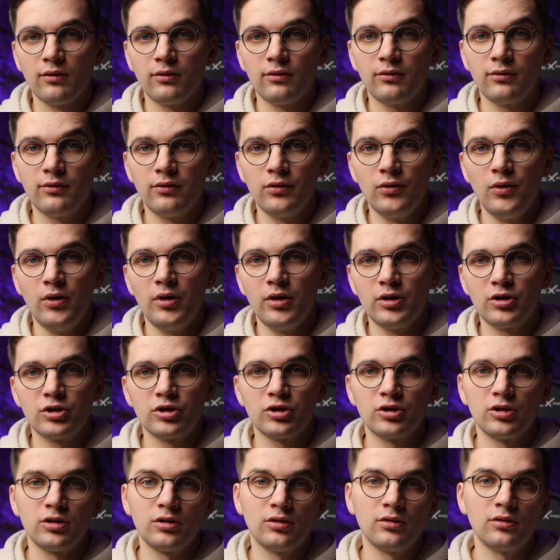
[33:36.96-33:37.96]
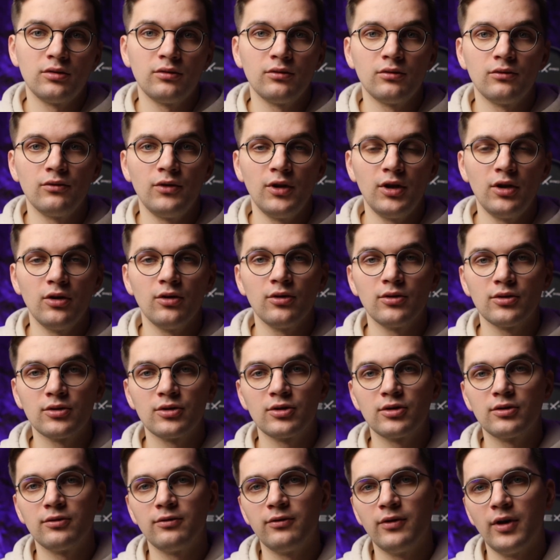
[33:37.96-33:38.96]
footage,
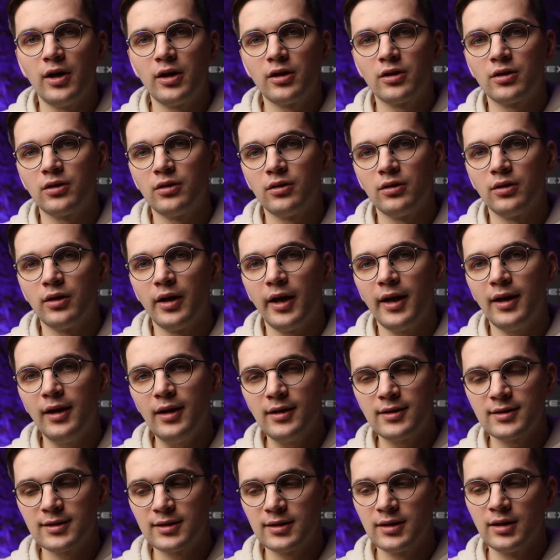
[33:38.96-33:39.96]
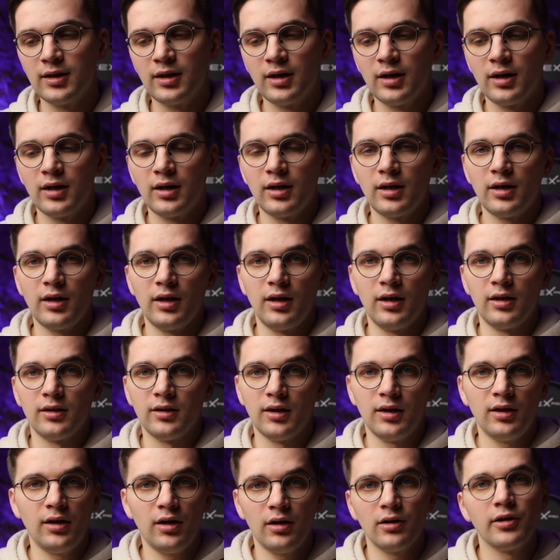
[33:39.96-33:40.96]
videos, final edits,
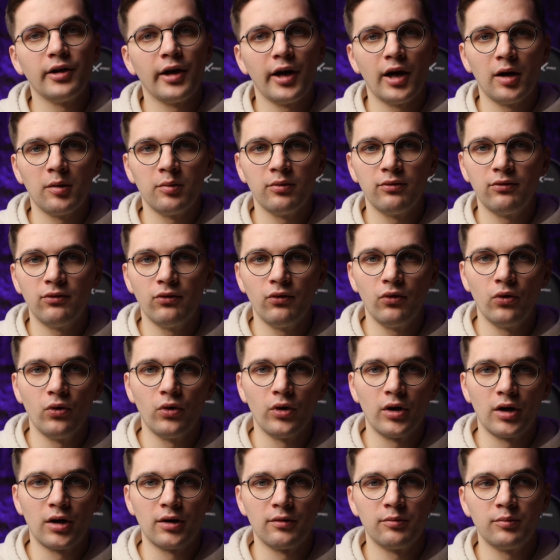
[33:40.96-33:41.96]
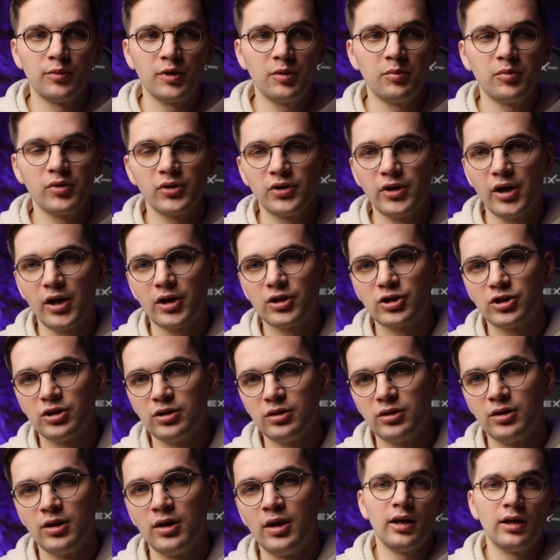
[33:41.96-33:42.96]
and another app for
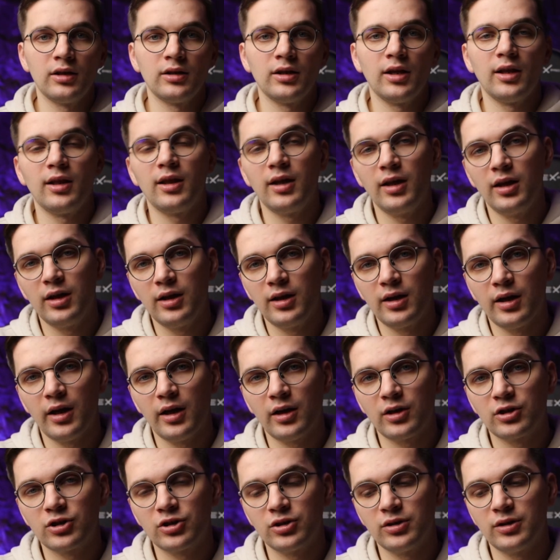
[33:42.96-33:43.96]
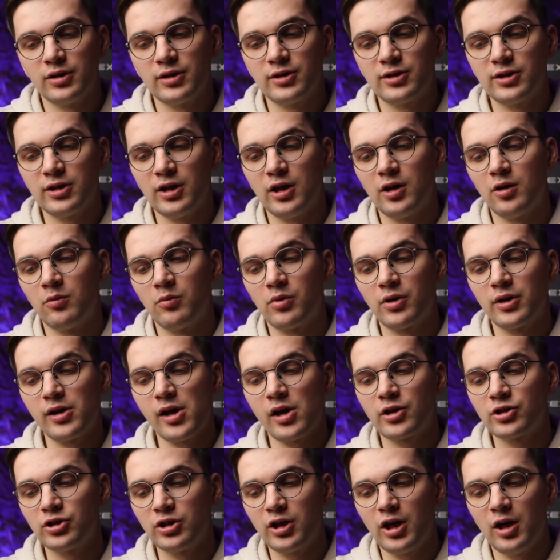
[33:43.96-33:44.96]
pre-production. And I think actually some
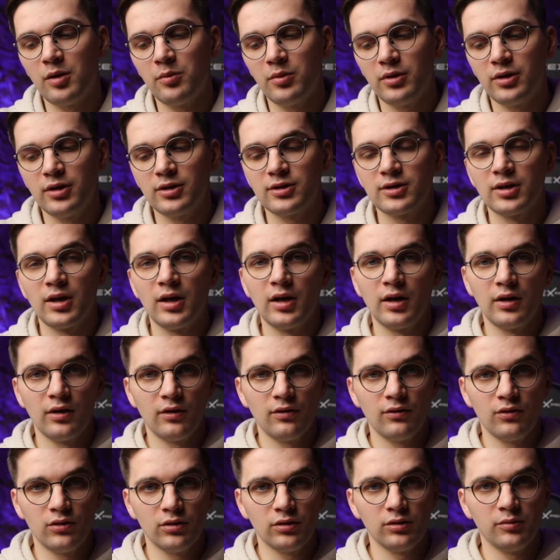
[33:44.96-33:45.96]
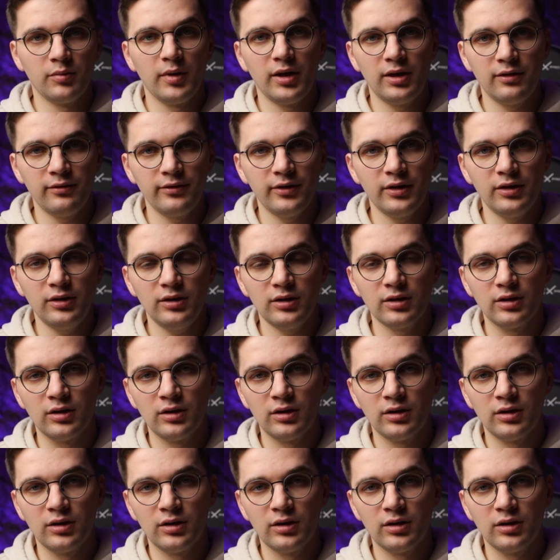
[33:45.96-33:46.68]
production companies will benefit